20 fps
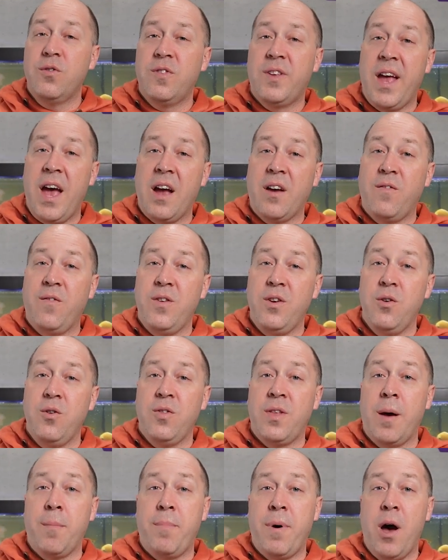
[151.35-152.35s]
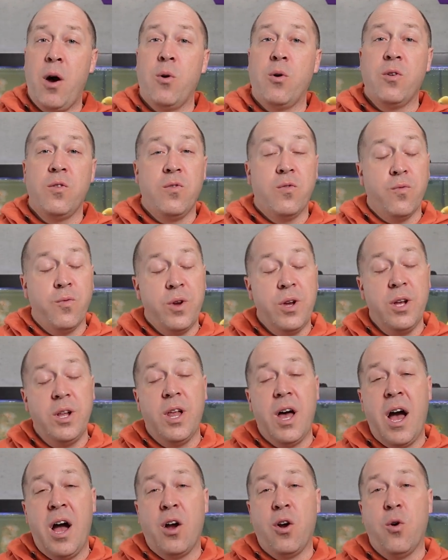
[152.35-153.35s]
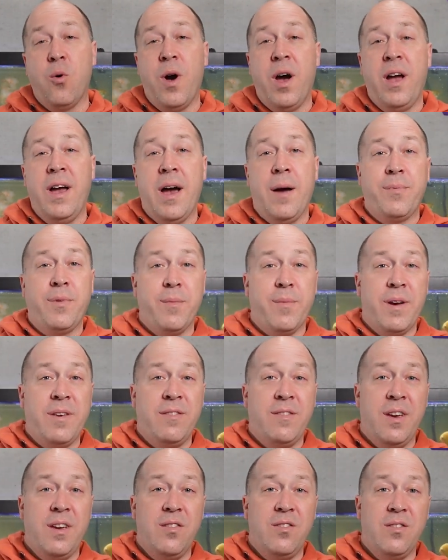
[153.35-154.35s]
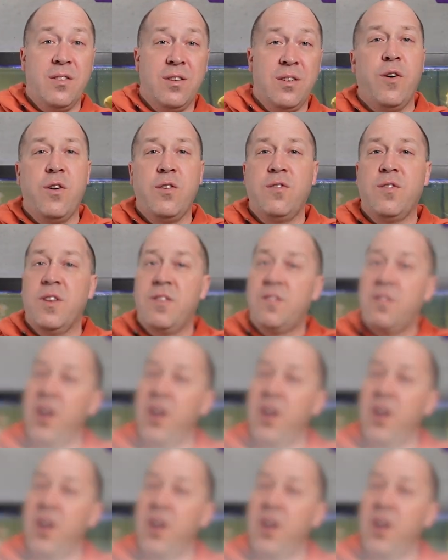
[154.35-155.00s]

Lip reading: stack view that powers real ROI optimization. First, let's